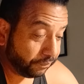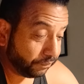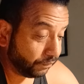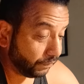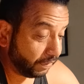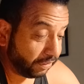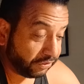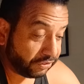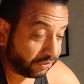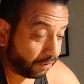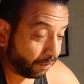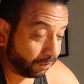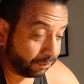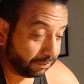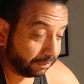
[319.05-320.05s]
He
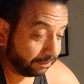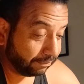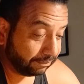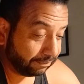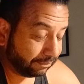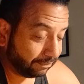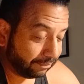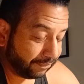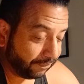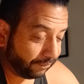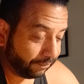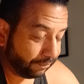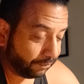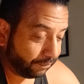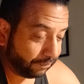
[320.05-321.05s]
showed,
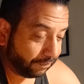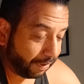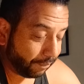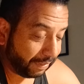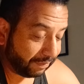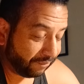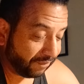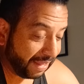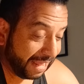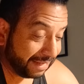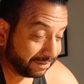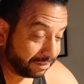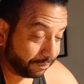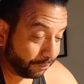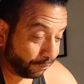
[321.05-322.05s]

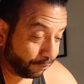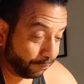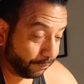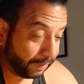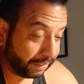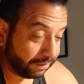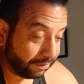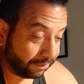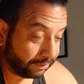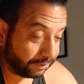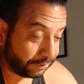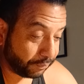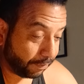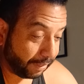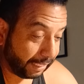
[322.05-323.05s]
vast improvement during the
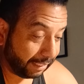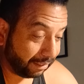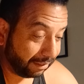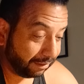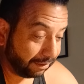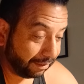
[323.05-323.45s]
spring.